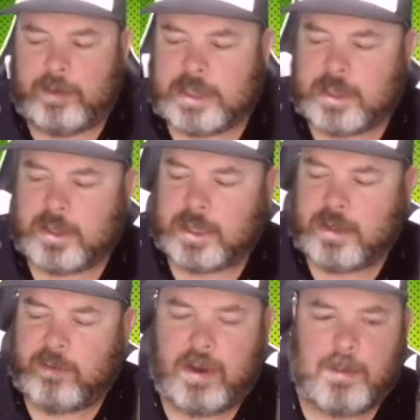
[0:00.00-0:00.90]
This is the
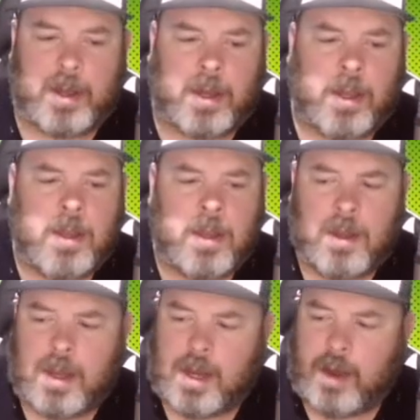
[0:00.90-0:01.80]
Jason Fabok
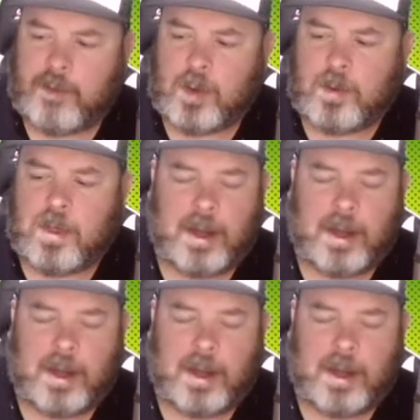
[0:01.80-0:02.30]
cover.